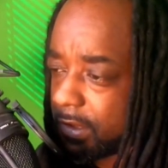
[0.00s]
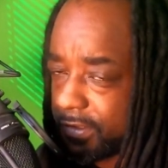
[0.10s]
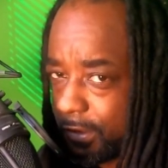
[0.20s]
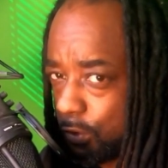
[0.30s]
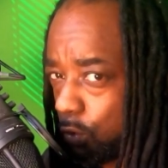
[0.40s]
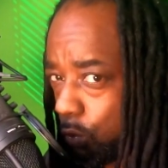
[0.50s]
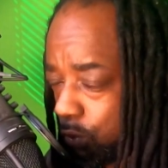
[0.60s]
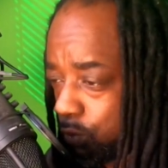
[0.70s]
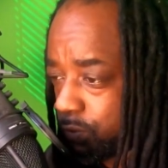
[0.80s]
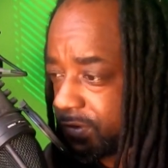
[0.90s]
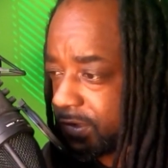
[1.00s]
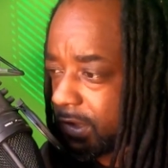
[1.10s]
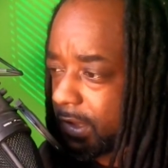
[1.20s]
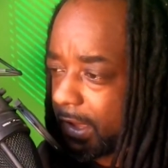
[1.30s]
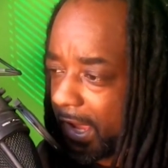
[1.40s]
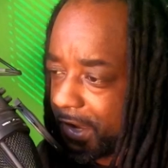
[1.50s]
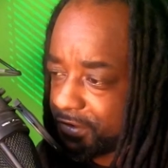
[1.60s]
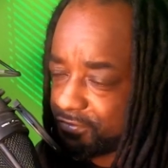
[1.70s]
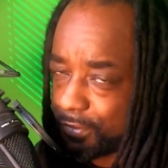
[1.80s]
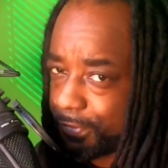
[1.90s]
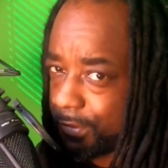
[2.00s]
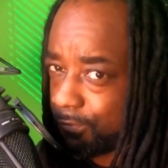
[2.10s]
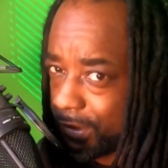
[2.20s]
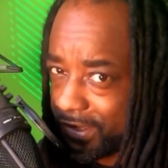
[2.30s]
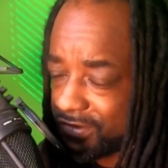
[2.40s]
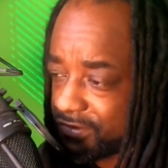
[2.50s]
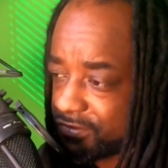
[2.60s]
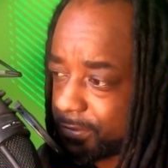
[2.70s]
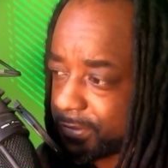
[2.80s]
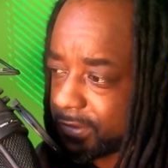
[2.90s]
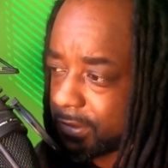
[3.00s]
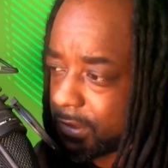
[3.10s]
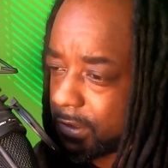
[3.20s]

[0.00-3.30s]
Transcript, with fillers: to heal wounds, and to strengthen relationships.